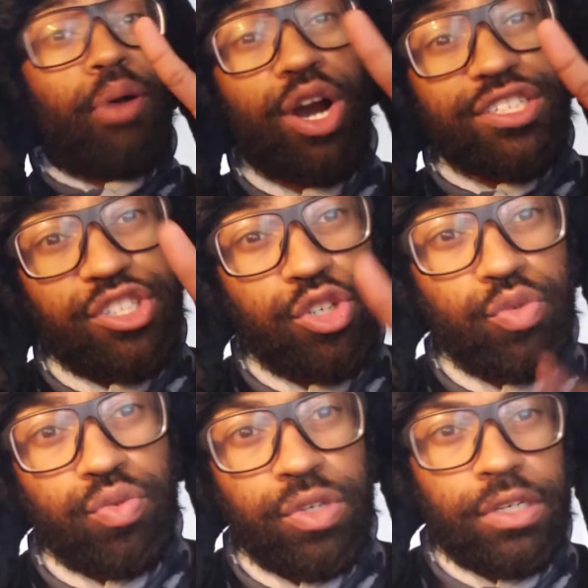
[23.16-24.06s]
Part 2.
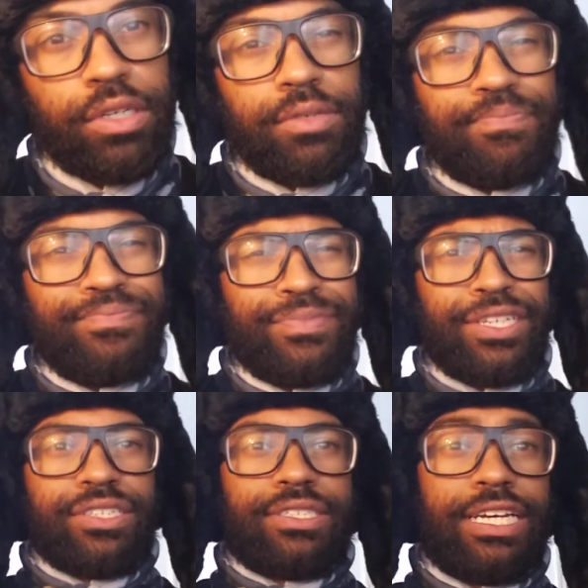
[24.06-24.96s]
You
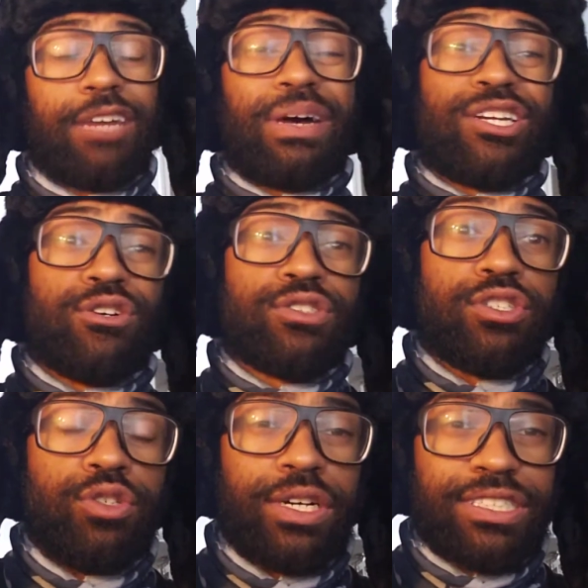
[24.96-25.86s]
understand? Everybody knows the
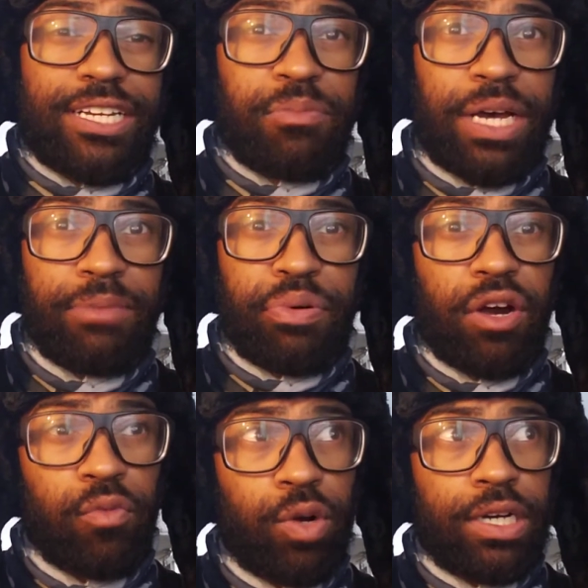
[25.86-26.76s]
New York State of Mind
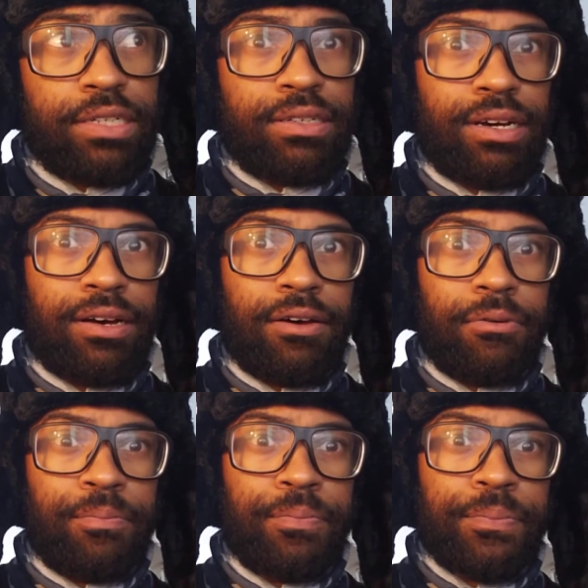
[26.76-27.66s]
Part 1.
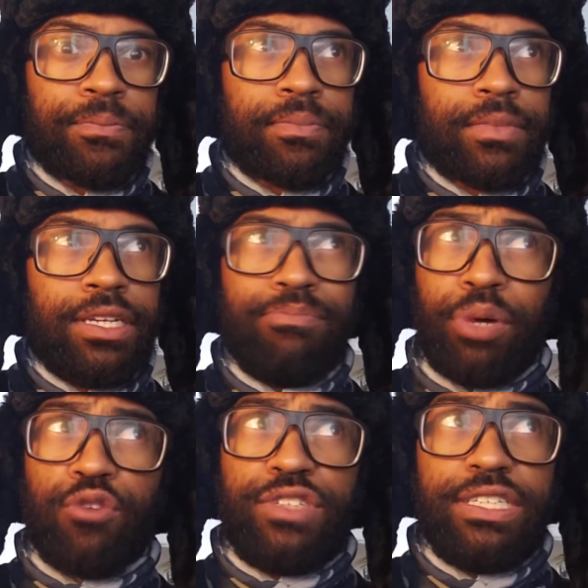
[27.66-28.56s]

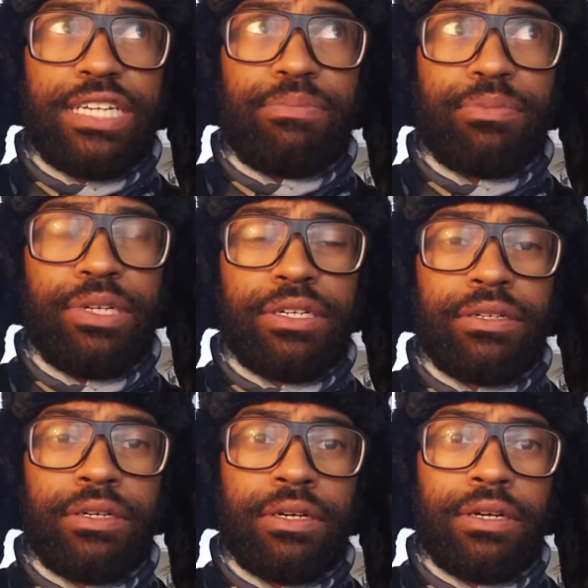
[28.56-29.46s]
Both DJ Premier.
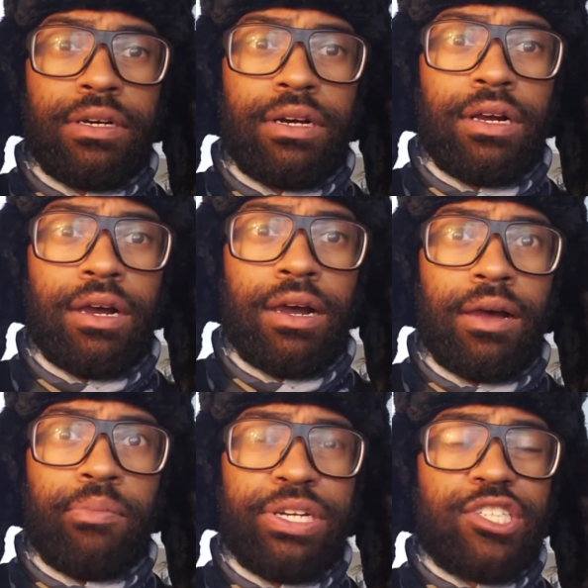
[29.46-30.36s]

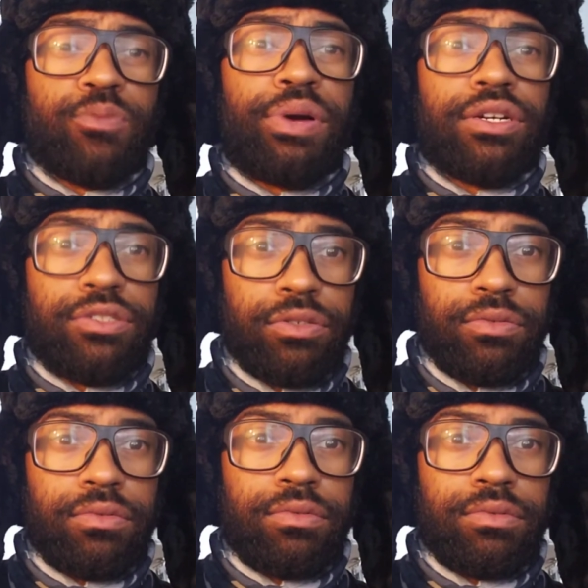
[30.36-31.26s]
But this is Part 2.
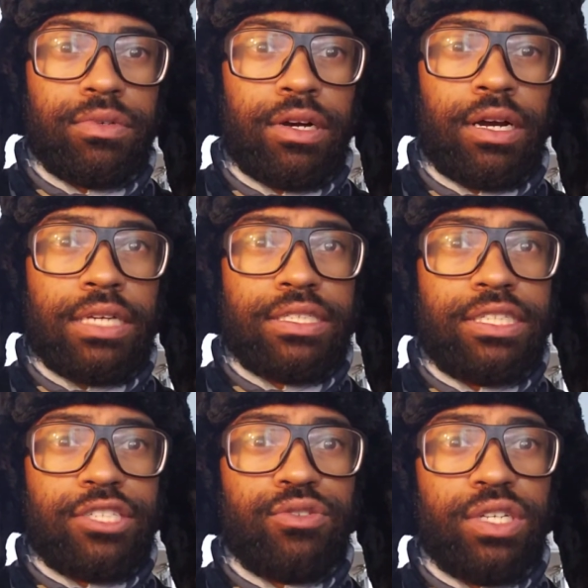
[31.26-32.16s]
Alright, I
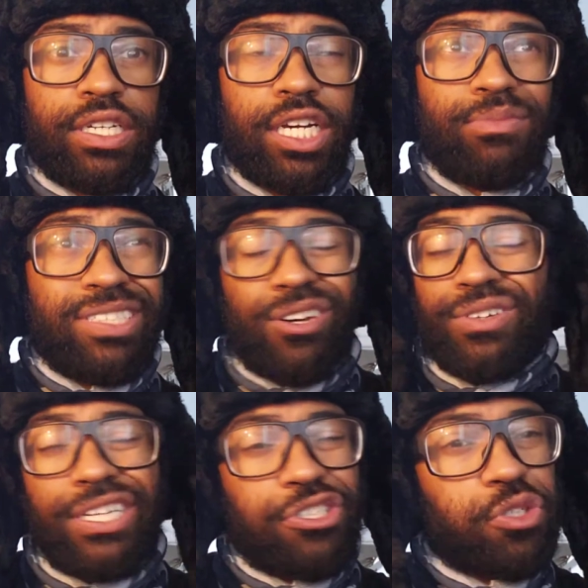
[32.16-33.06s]
suggest you look it up. It's
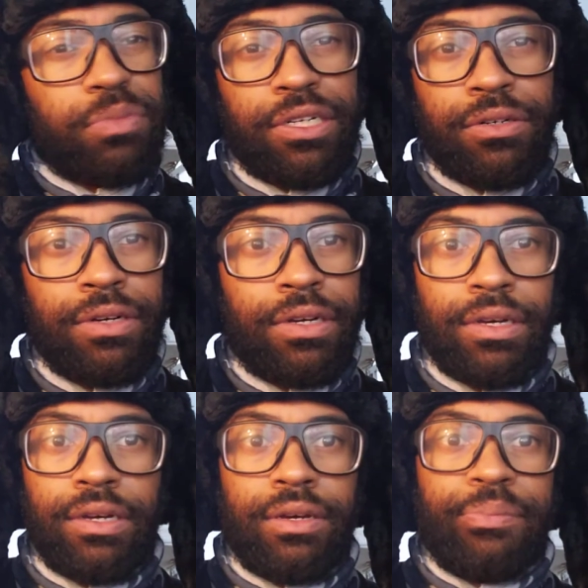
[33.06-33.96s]
only the instrumental.
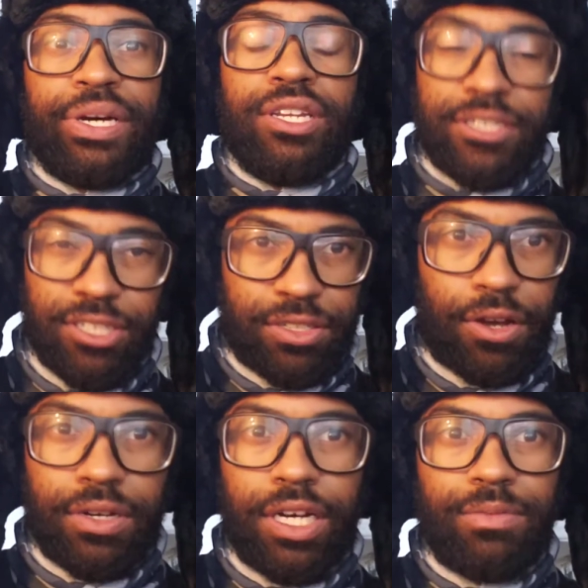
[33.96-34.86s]
But look the
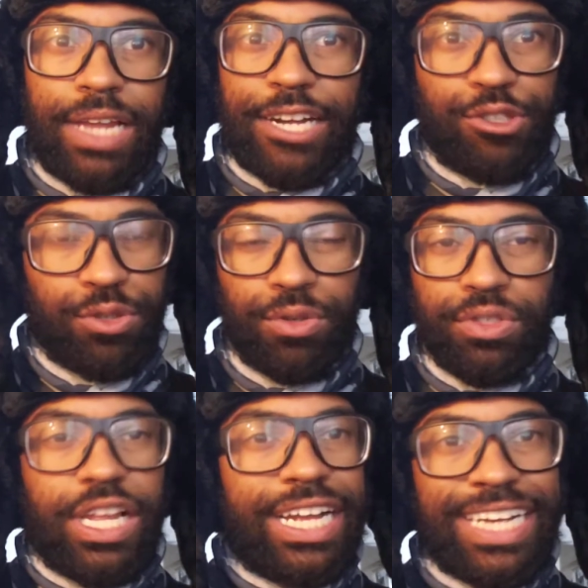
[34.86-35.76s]
song up. A lot of
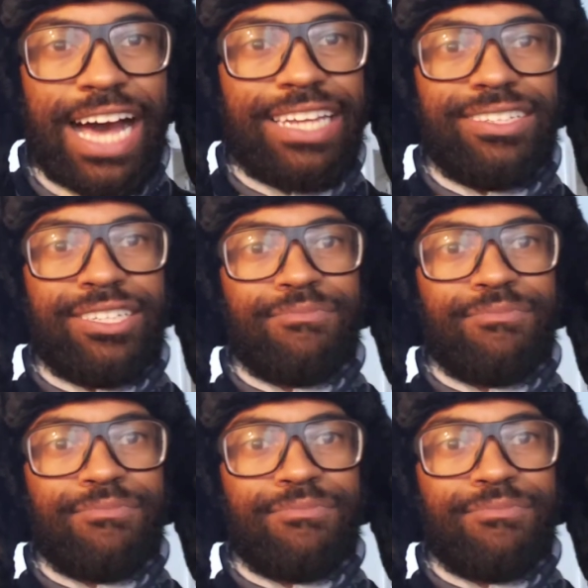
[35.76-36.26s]
jewels, a lot of knowledge.